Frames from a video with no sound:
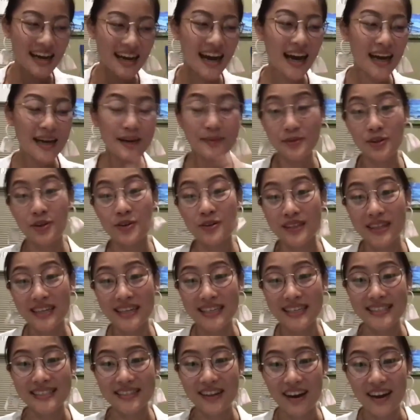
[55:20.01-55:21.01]
I am told that
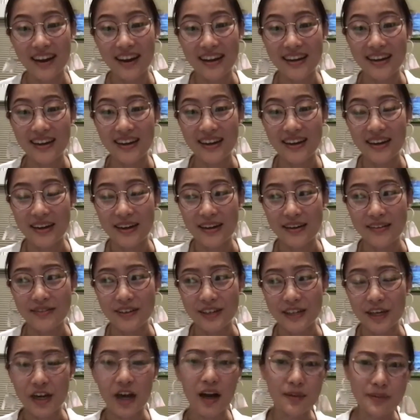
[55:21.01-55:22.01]
it's not
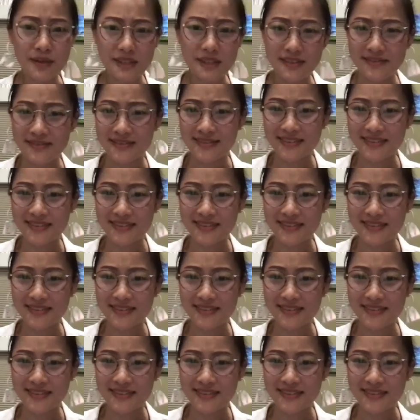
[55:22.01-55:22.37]
very common,